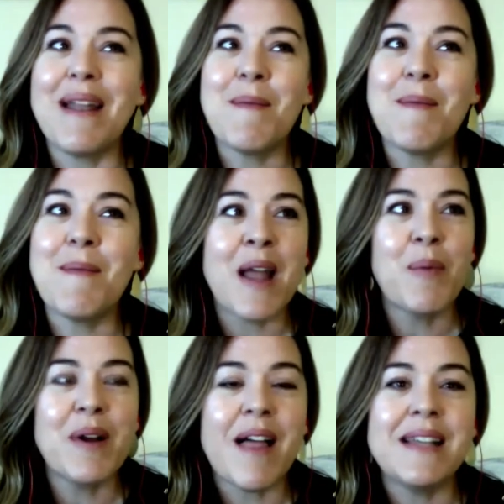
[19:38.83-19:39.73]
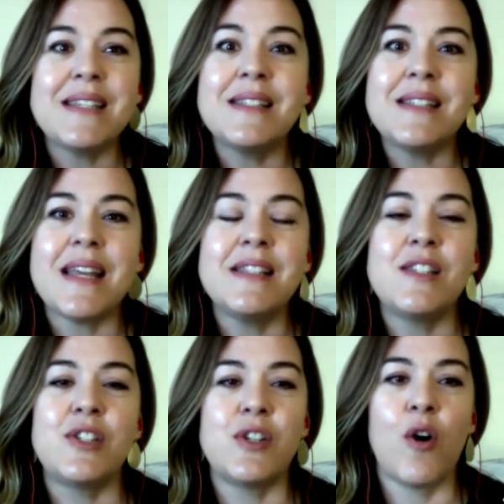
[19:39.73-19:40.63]
but then I realized it's
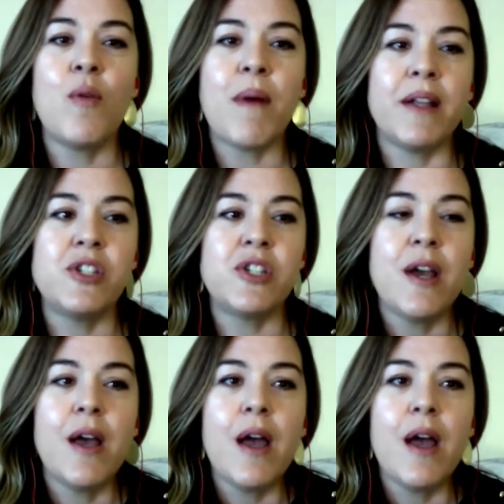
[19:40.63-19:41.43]
so much